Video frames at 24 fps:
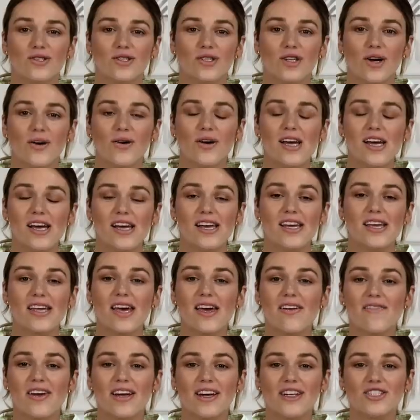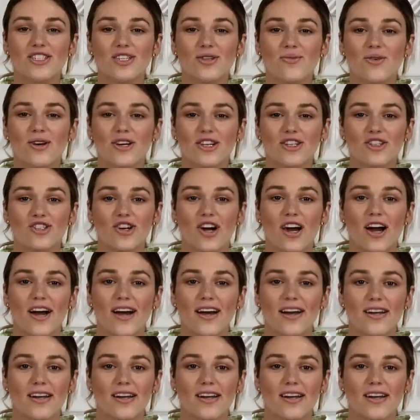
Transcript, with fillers: so he gave AG1 a try,